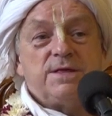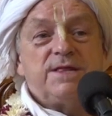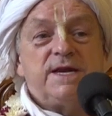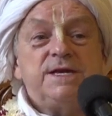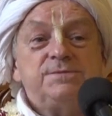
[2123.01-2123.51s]

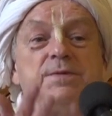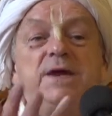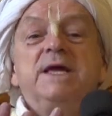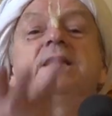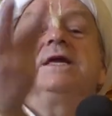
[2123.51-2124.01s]
That he is
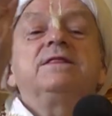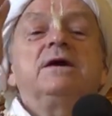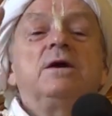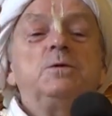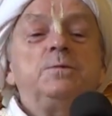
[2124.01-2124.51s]
bringing
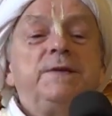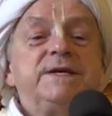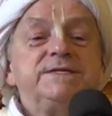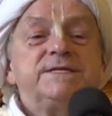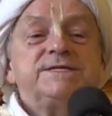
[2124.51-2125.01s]
the
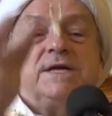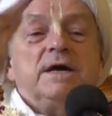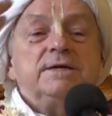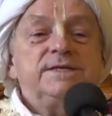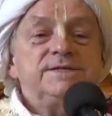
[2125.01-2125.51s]
gopis, the
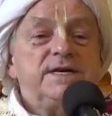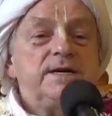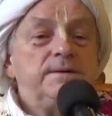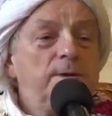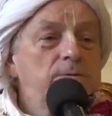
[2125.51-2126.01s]
sadhana
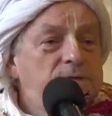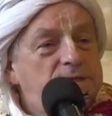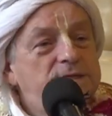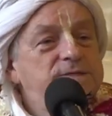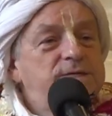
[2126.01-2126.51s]
siddha
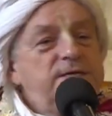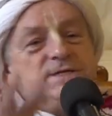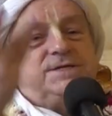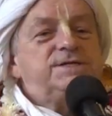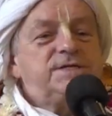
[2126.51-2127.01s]
bhakti, the
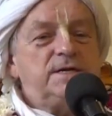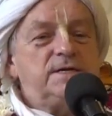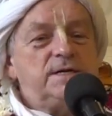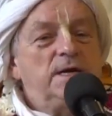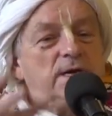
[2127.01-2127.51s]
nitya
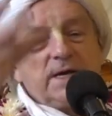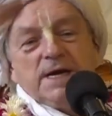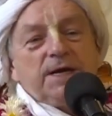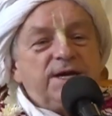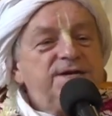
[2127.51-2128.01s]
siddha,
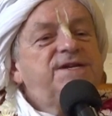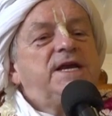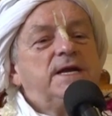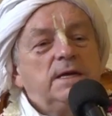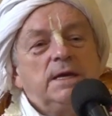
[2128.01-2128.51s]
increasing.